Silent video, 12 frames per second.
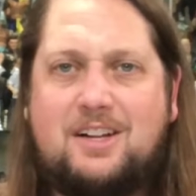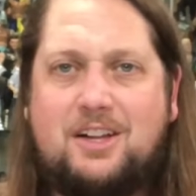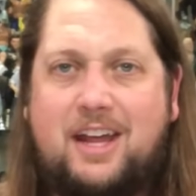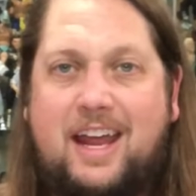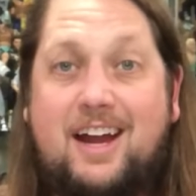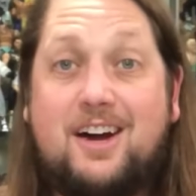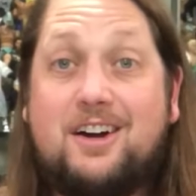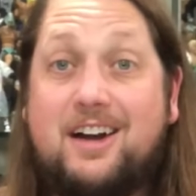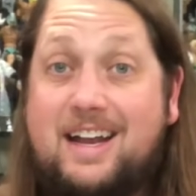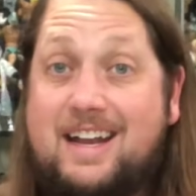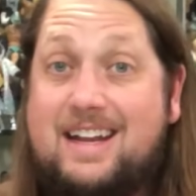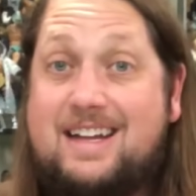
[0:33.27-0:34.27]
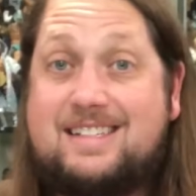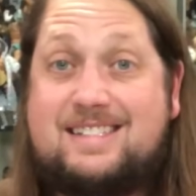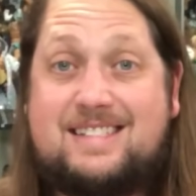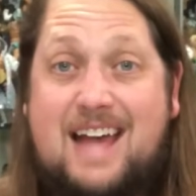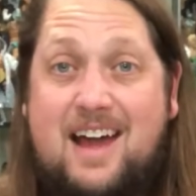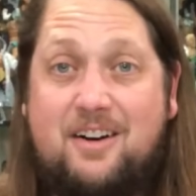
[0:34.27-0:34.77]
Here, and it is
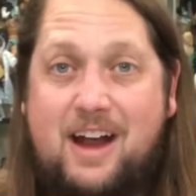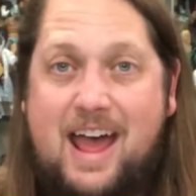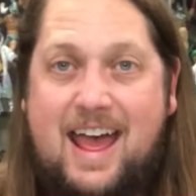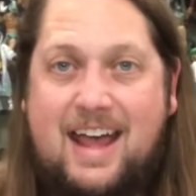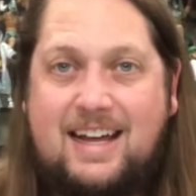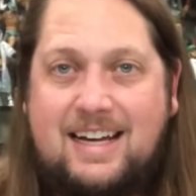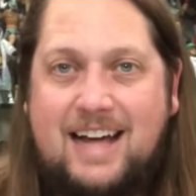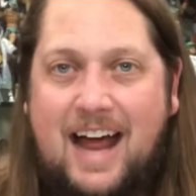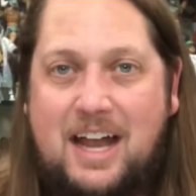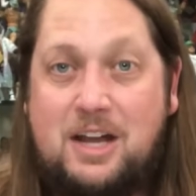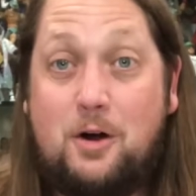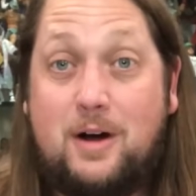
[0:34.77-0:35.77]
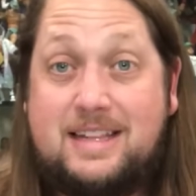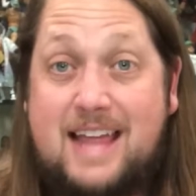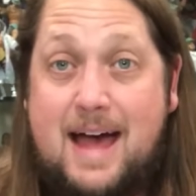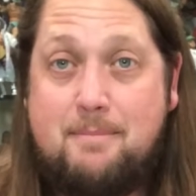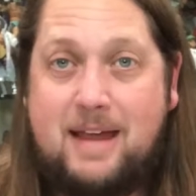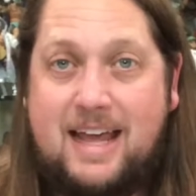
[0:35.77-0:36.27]
Saturday, and you know what
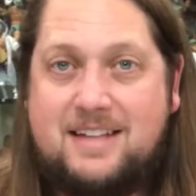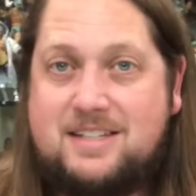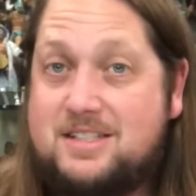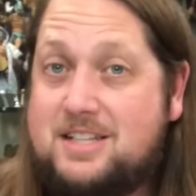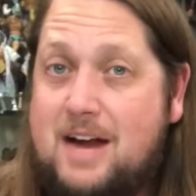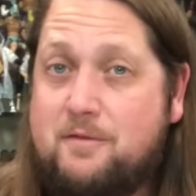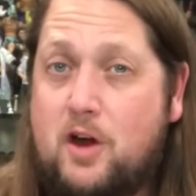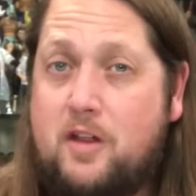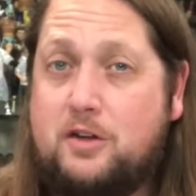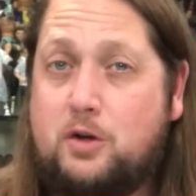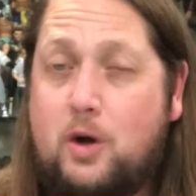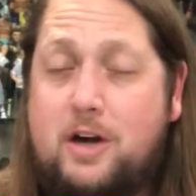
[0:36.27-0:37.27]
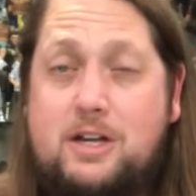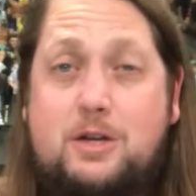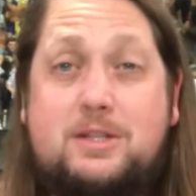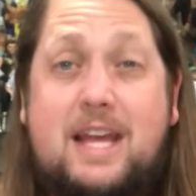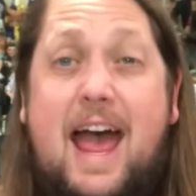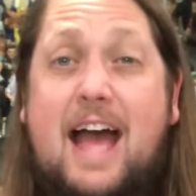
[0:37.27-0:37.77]
that means. It's time for all the toy
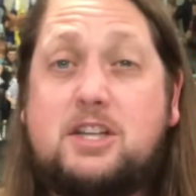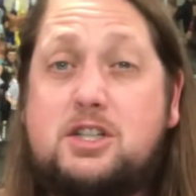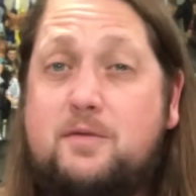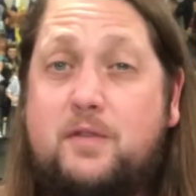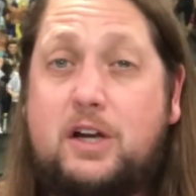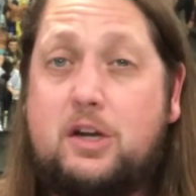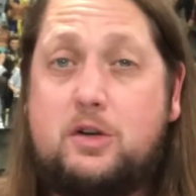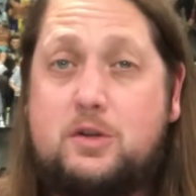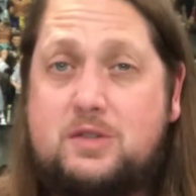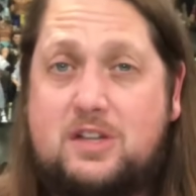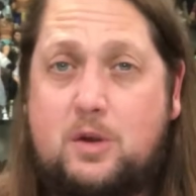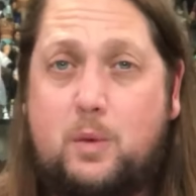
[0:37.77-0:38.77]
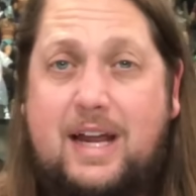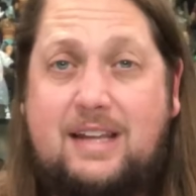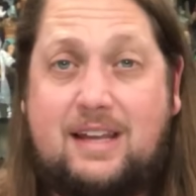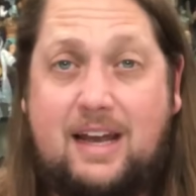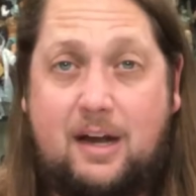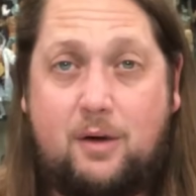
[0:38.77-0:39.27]
news, action figure news of the week
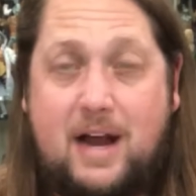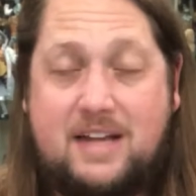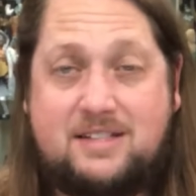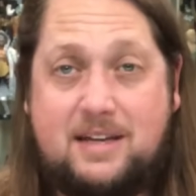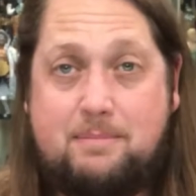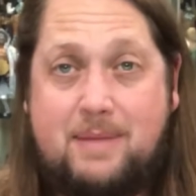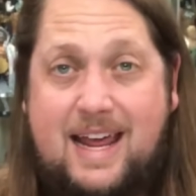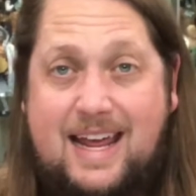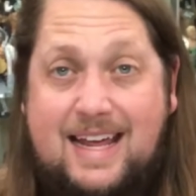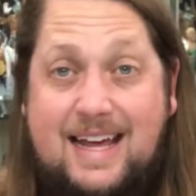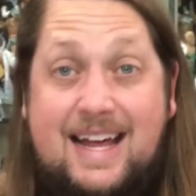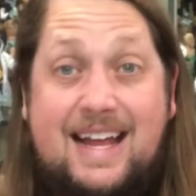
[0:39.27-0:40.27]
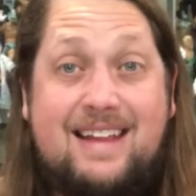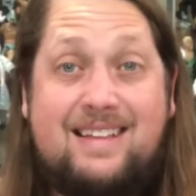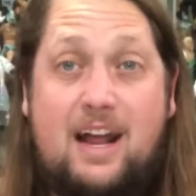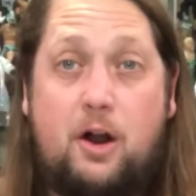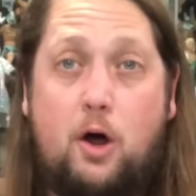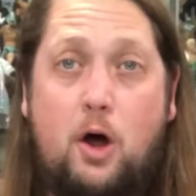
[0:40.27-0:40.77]
that interested me,
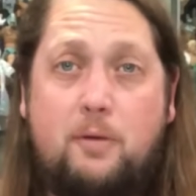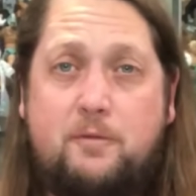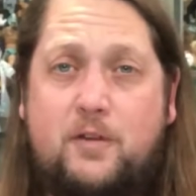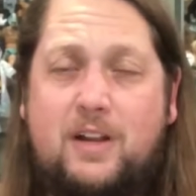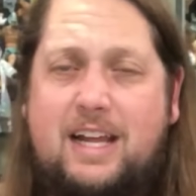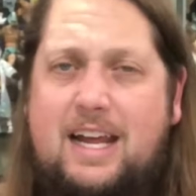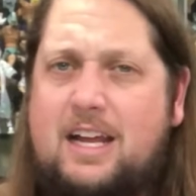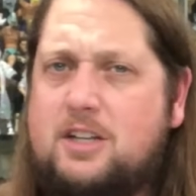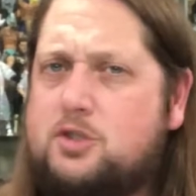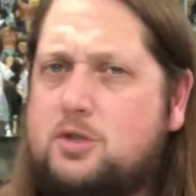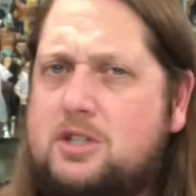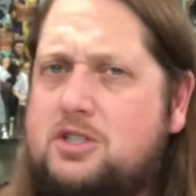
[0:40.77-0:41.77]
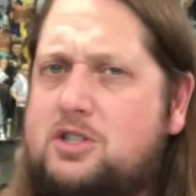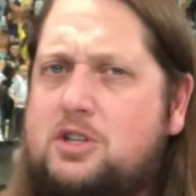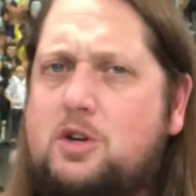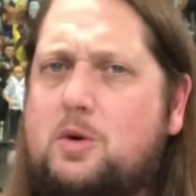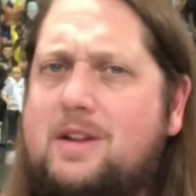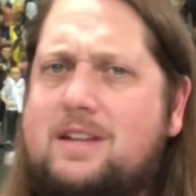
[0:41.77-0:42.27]
that hopefully interests
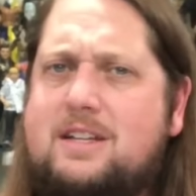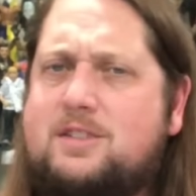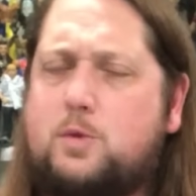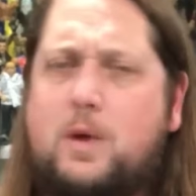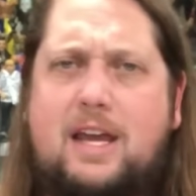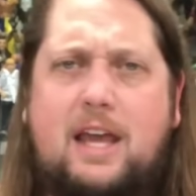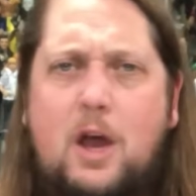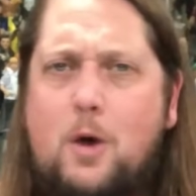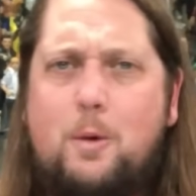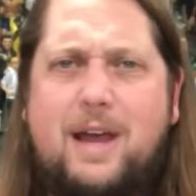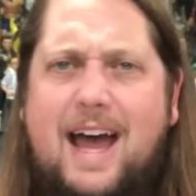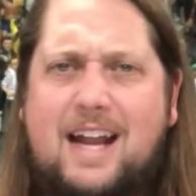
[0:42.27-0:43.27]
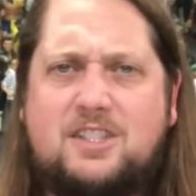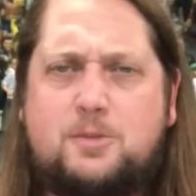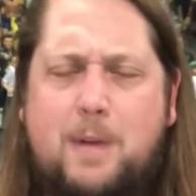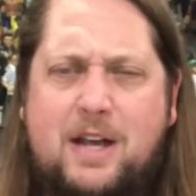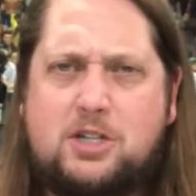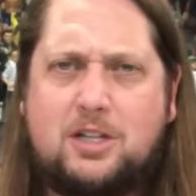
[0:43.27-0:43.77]
you. And this week we got a
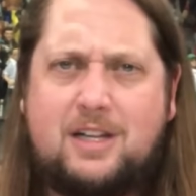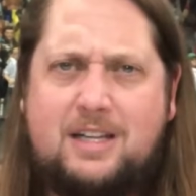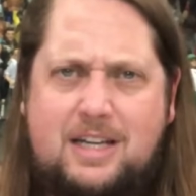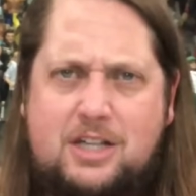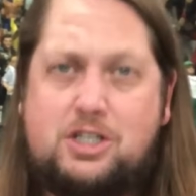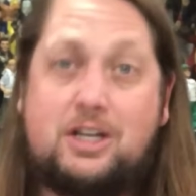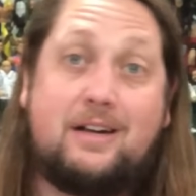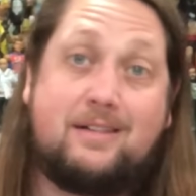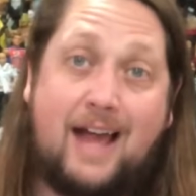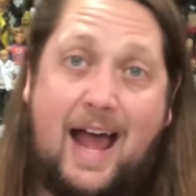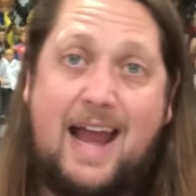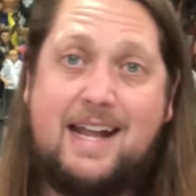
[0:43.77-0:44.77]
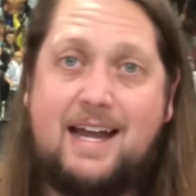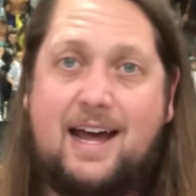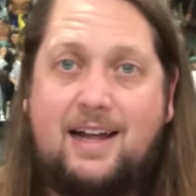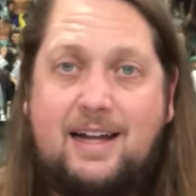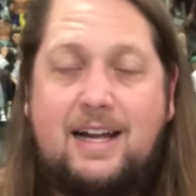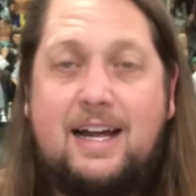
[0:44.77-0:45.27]
special edition,
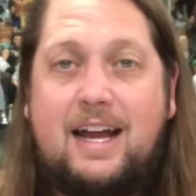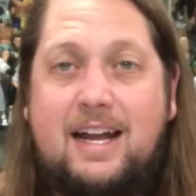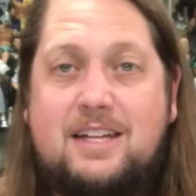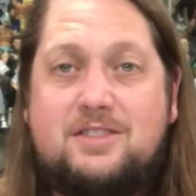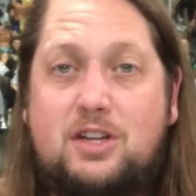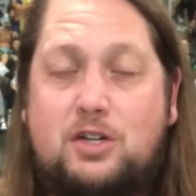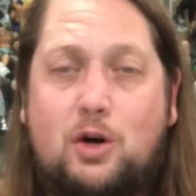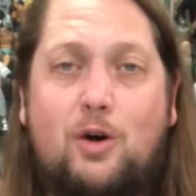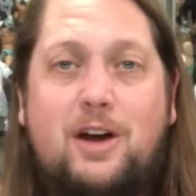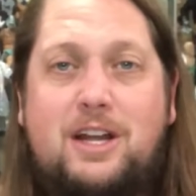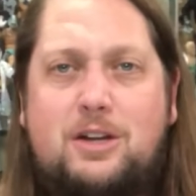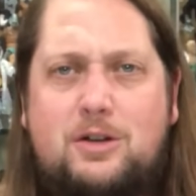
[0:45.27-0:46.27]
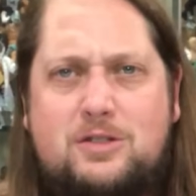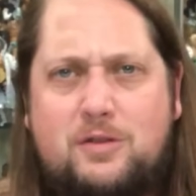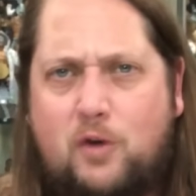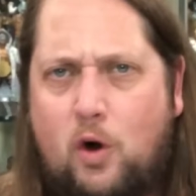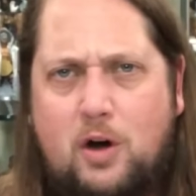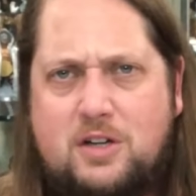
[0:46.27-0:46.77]
kinda. It is the toy news, of
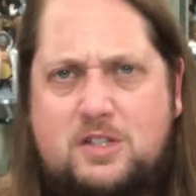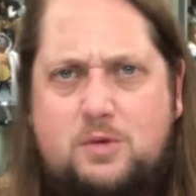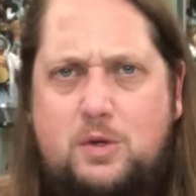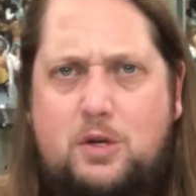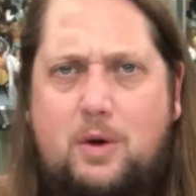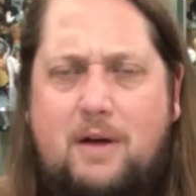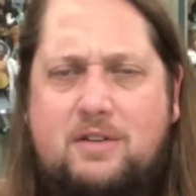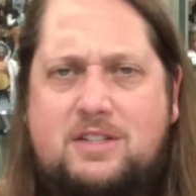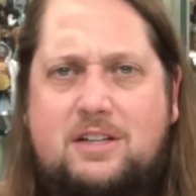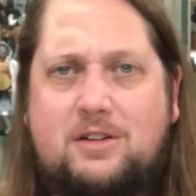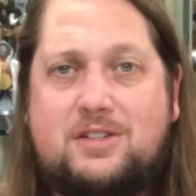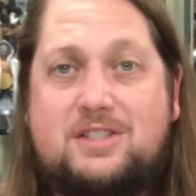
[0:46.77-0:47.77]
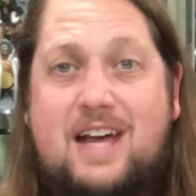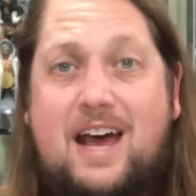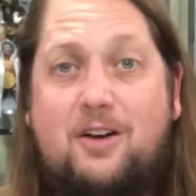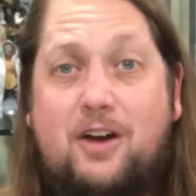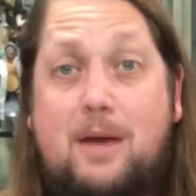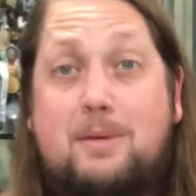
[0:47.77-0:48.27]
course, as we do every single
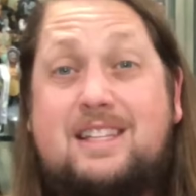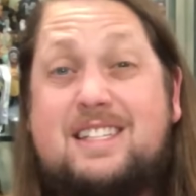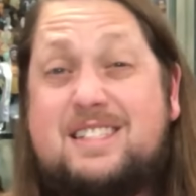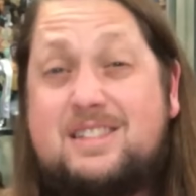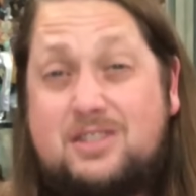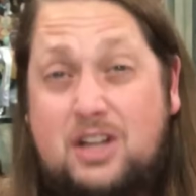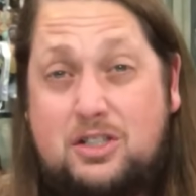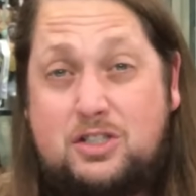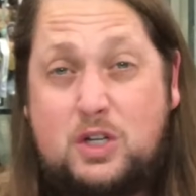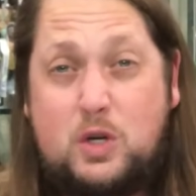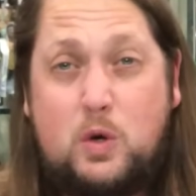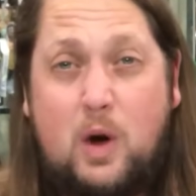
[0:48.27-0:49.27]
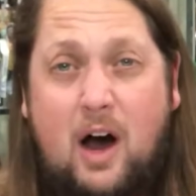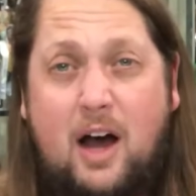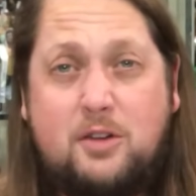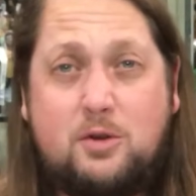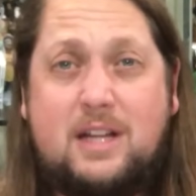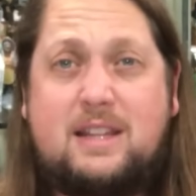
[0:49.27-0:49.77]
Saturday, but this is the two
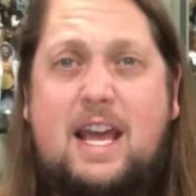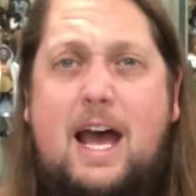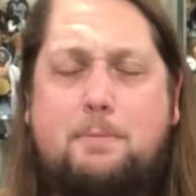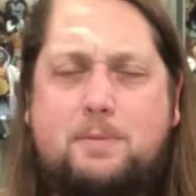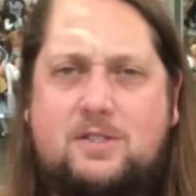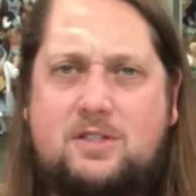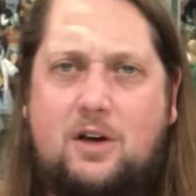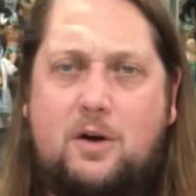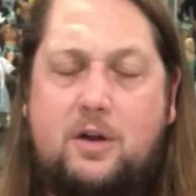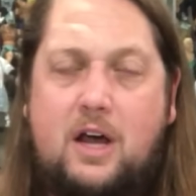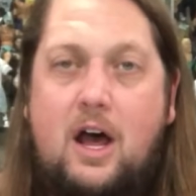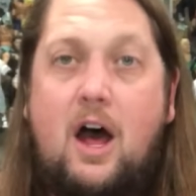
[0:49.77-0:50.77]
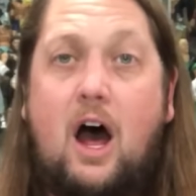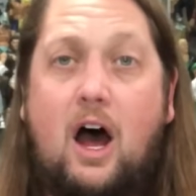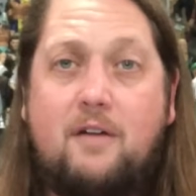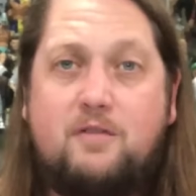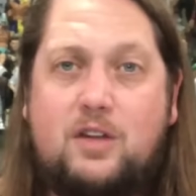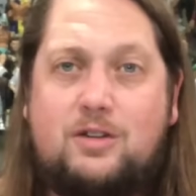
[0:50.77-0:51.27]
hundredth episode
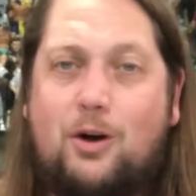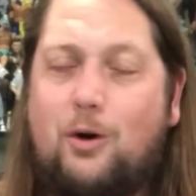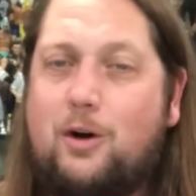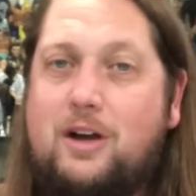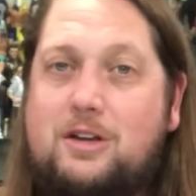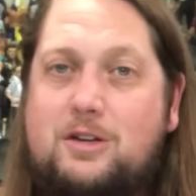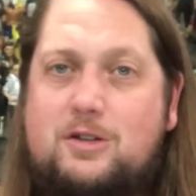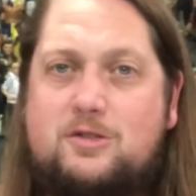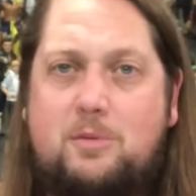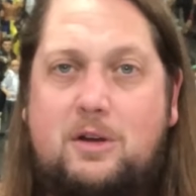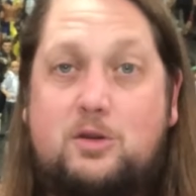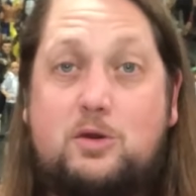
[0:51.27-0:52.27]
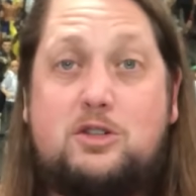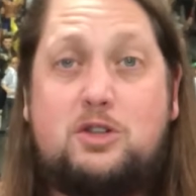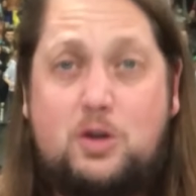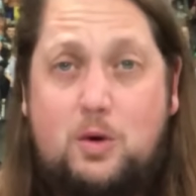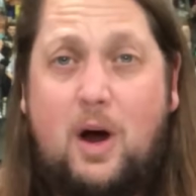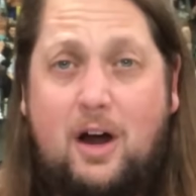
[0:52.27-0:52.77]
of the toy news. We've been doing
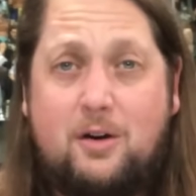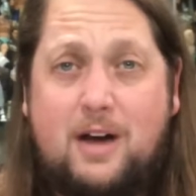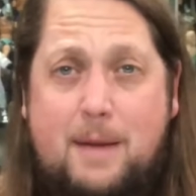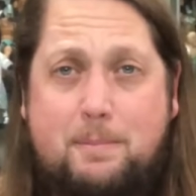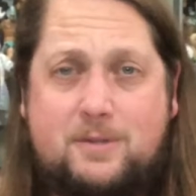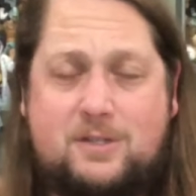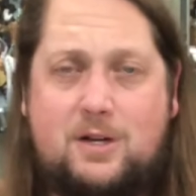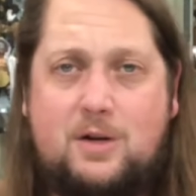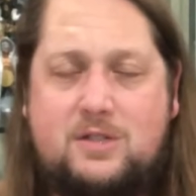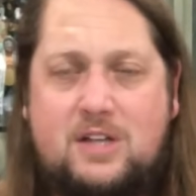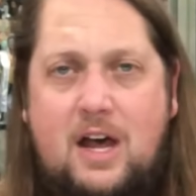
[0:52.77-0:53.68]
two hundred episodes